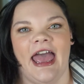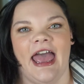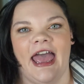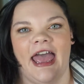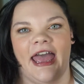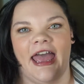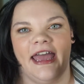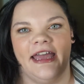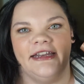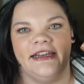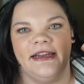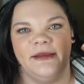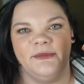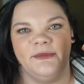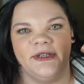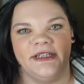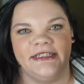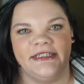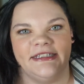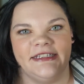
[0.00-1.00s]
and I'm
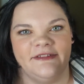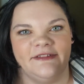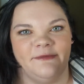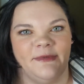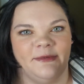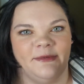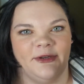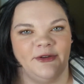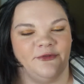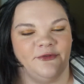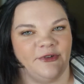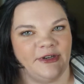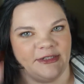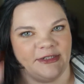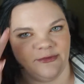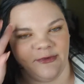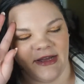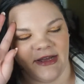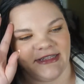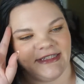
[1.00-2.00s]
gonna see if maybe a friend
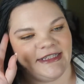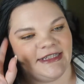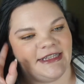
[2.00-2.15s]
wants